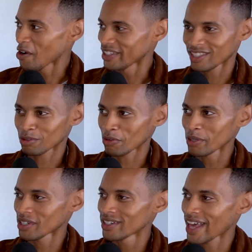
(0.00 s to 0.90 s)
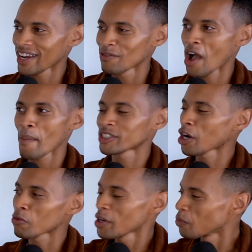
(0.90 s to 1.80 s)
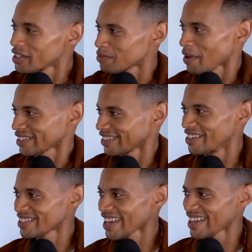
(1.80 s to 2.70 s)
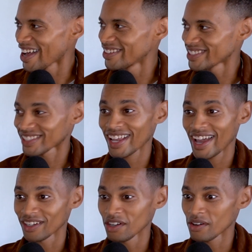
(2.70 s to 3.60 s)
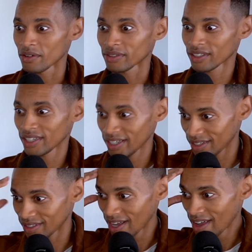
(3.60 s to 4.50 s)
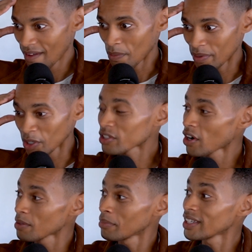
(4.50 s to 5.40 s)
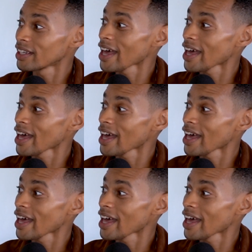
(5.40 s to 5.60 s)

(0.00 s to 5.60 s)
All these subscriptions. I didn't even know how much our rent was back. You know what I'm saying? I was just like, oh, okay. The bills started to mean a